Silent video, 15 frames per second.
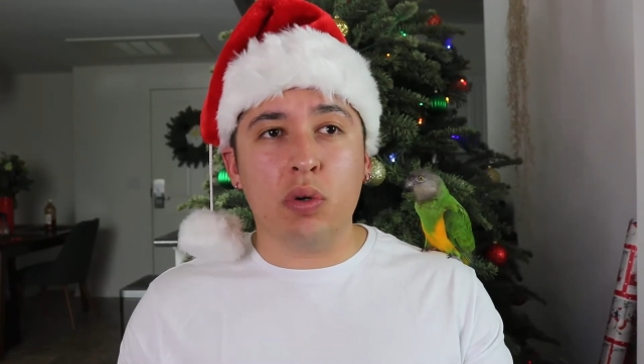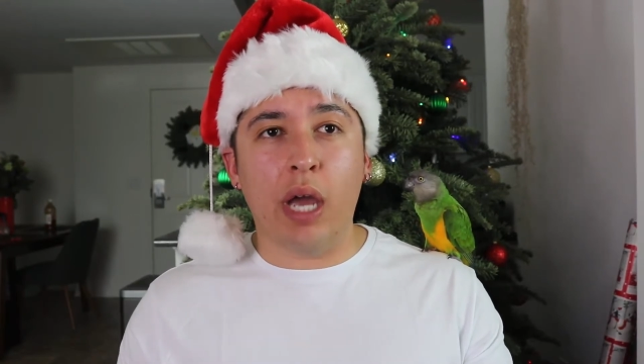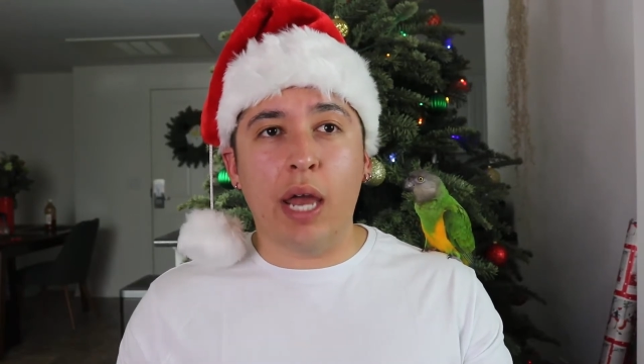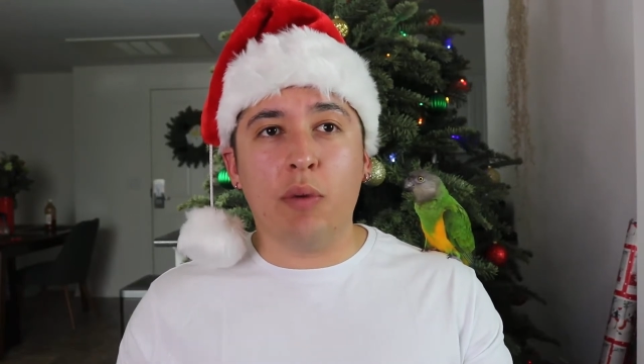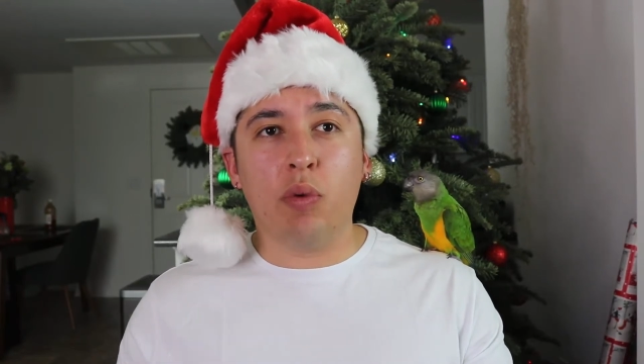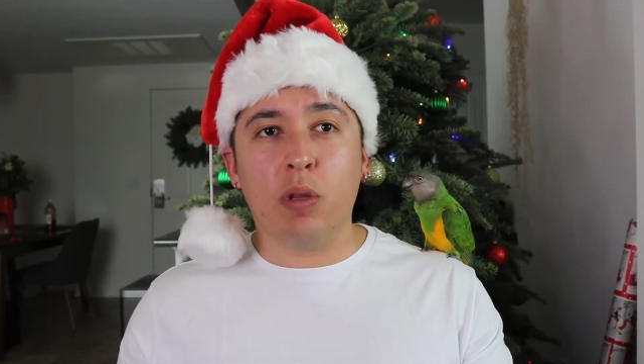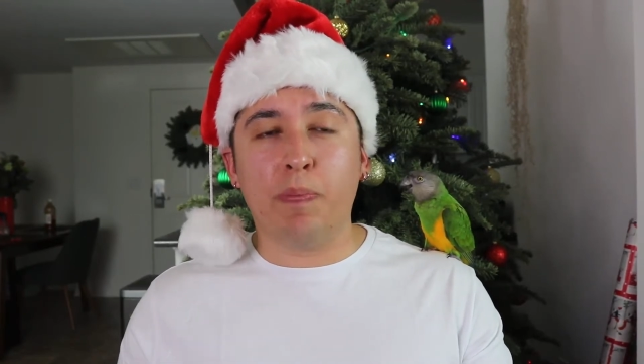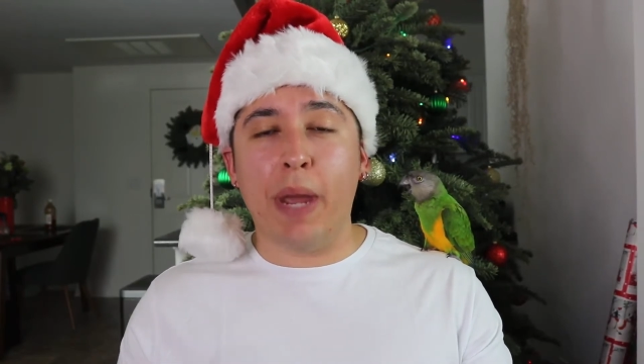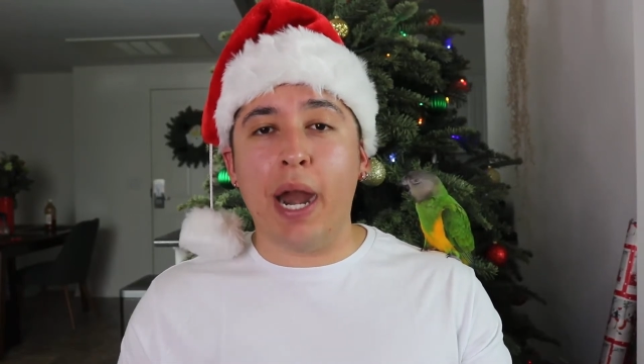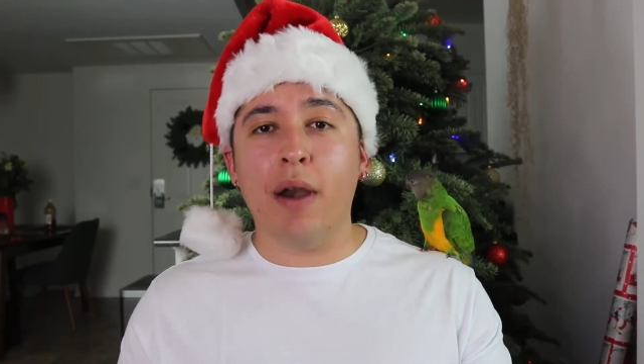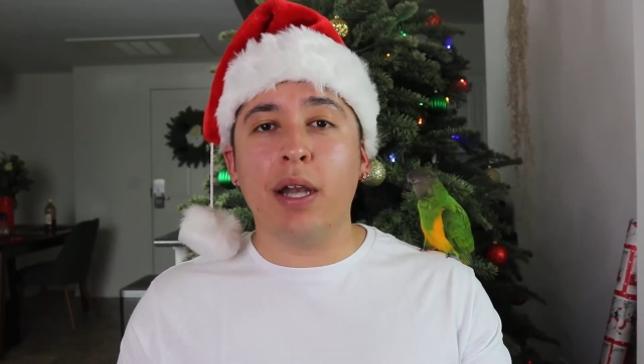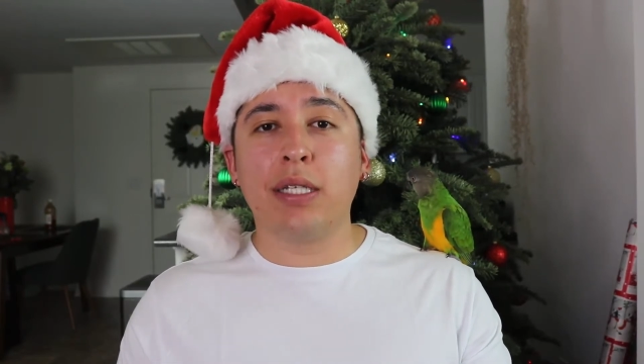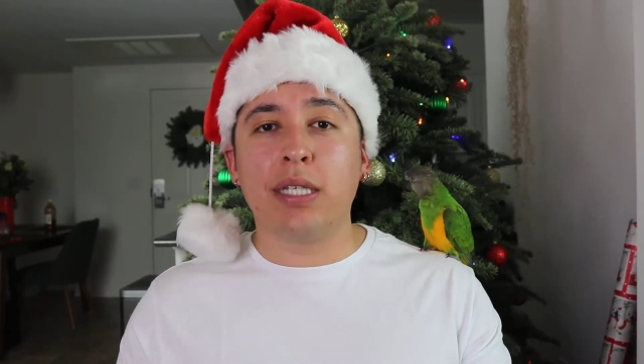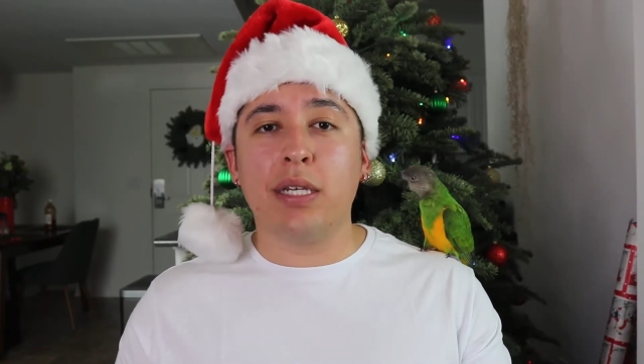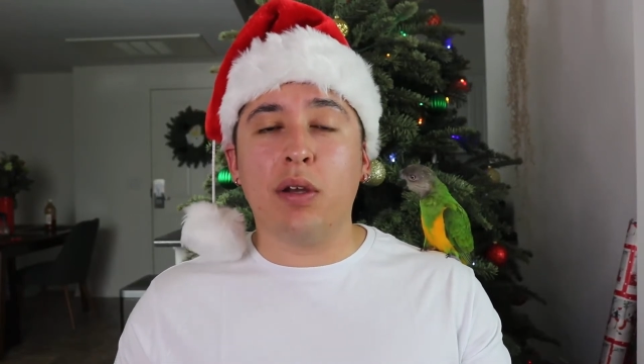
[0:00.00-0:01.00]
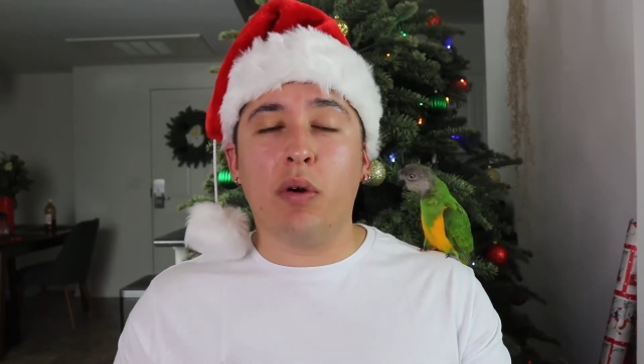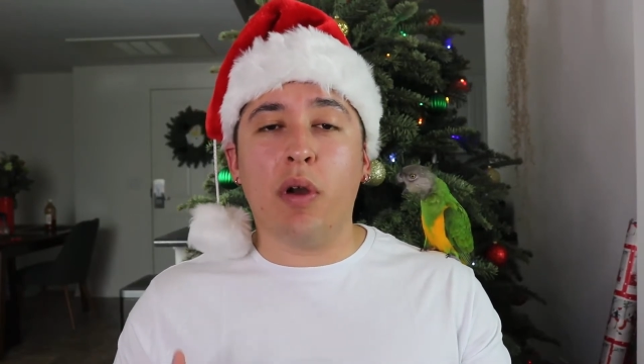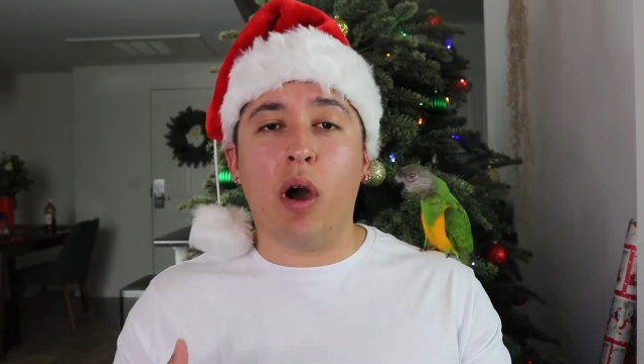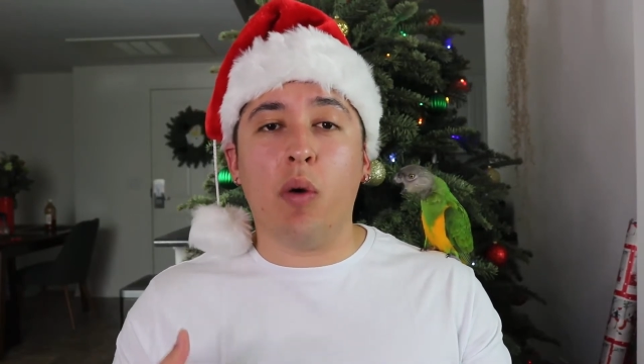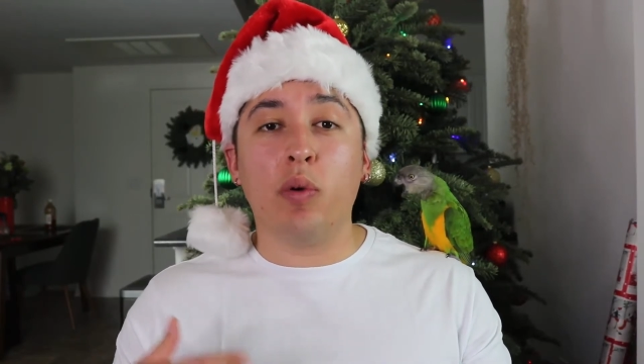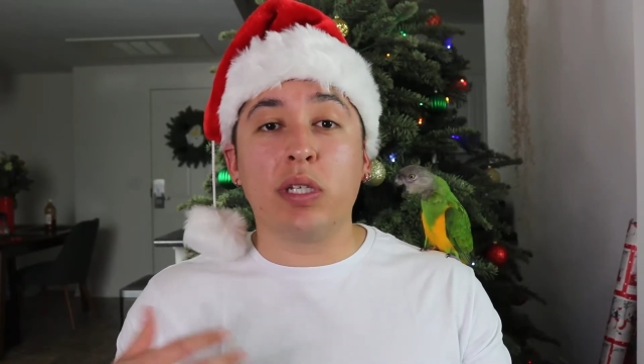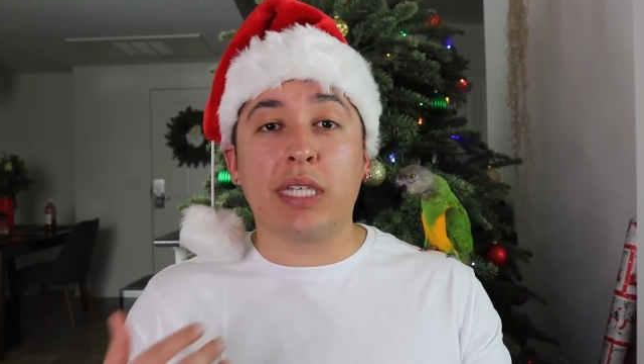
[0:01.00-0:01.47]
and with parrots that don't
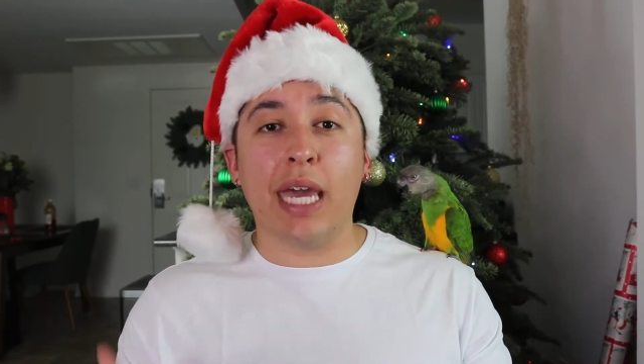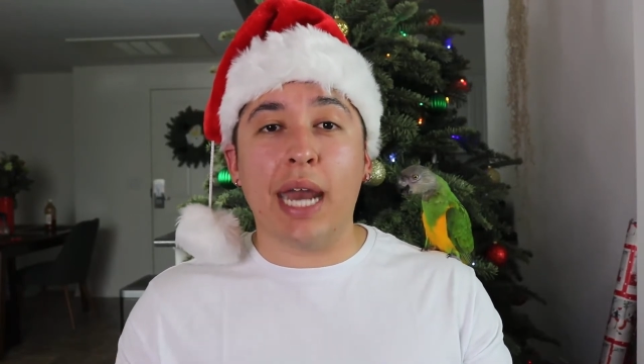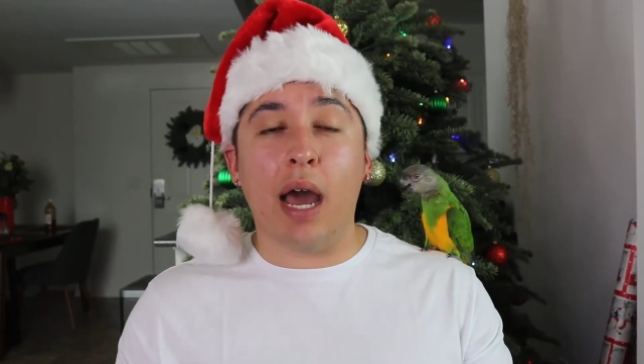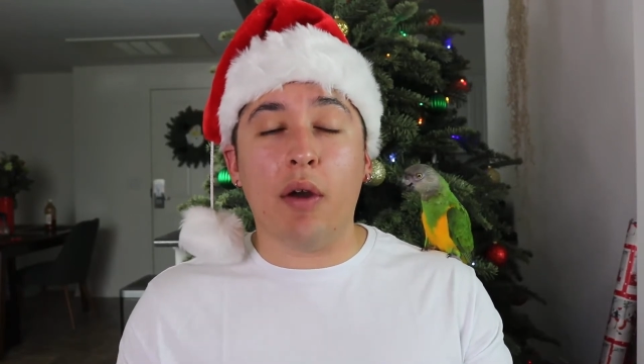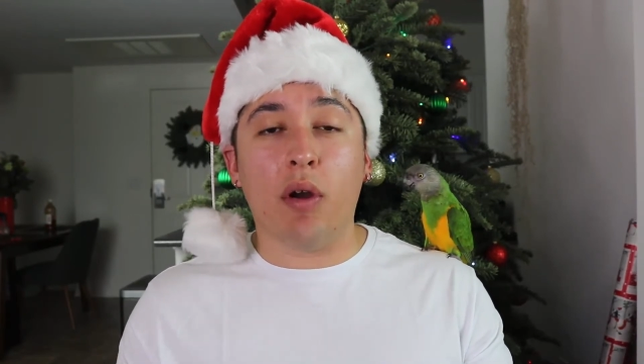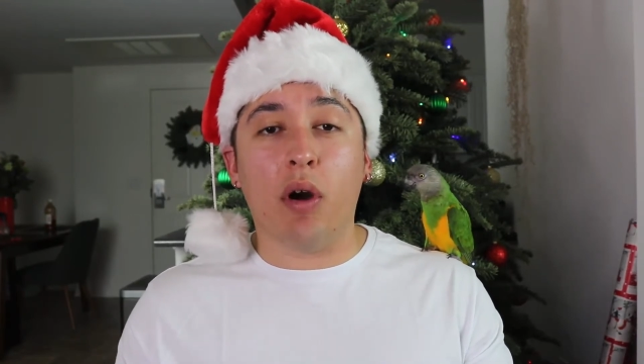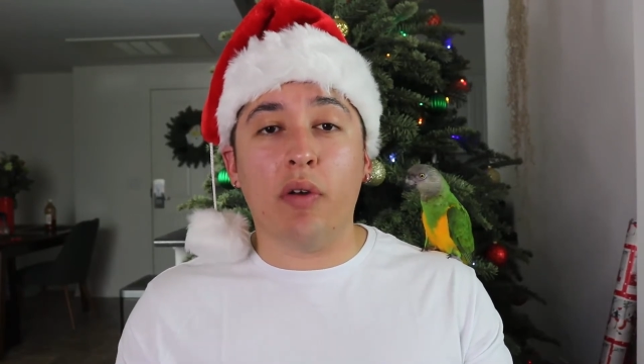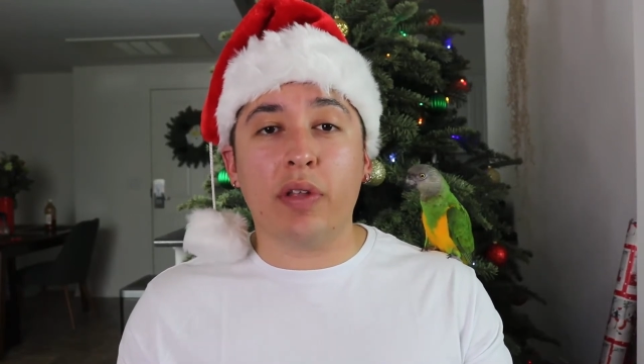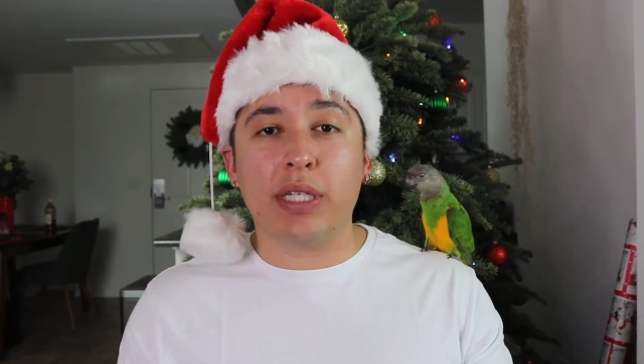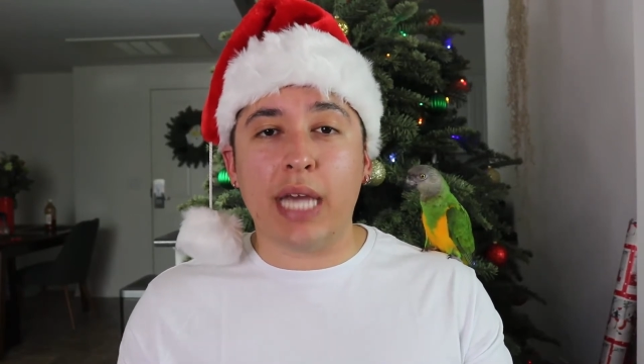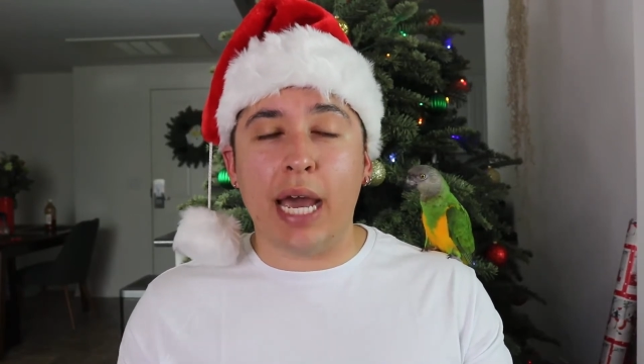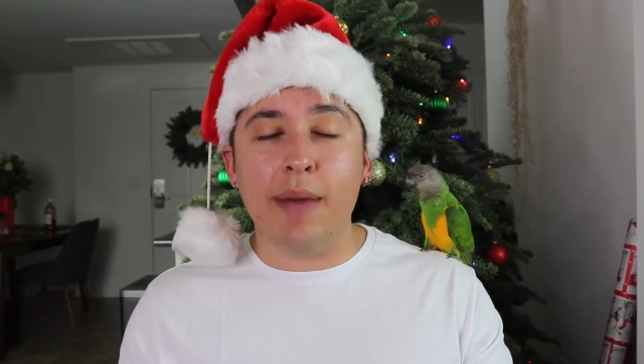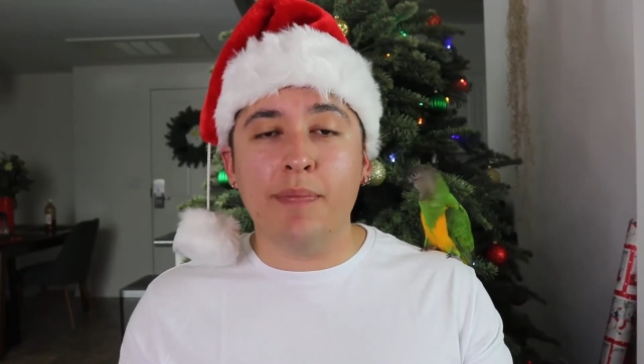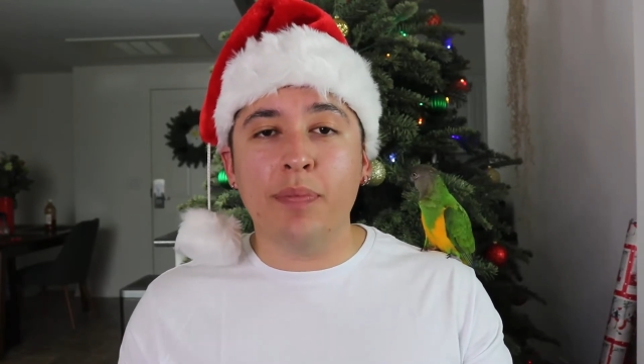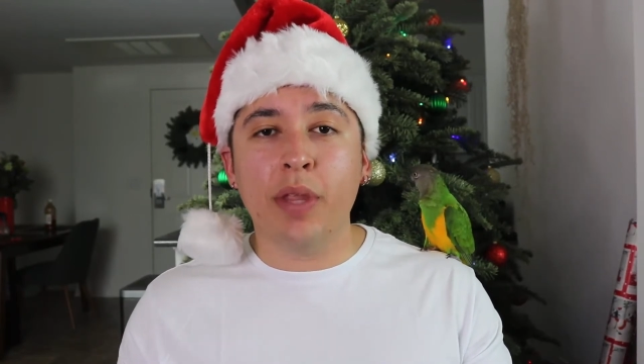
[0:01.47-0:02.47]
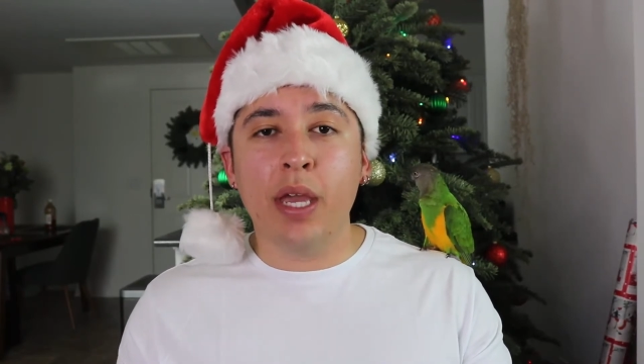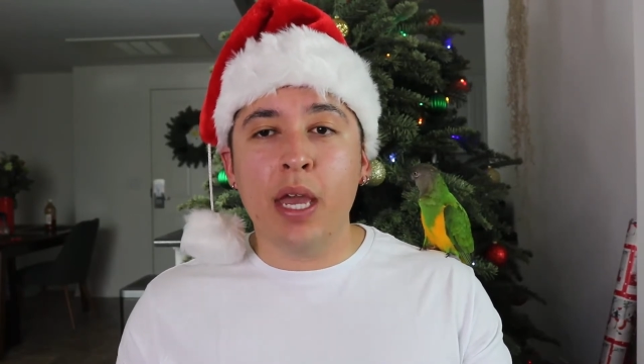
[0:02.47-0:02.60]
always get out all the time.